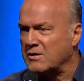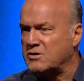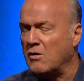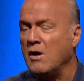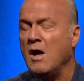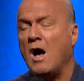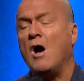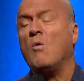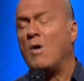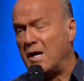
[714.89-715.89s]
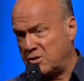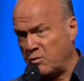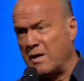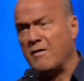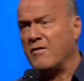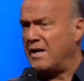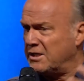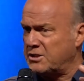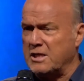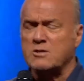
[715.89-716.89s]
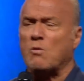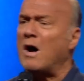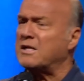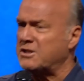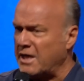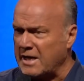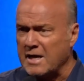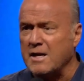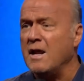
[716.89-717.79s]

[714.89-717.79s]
So I'll watch whatever it is she's watching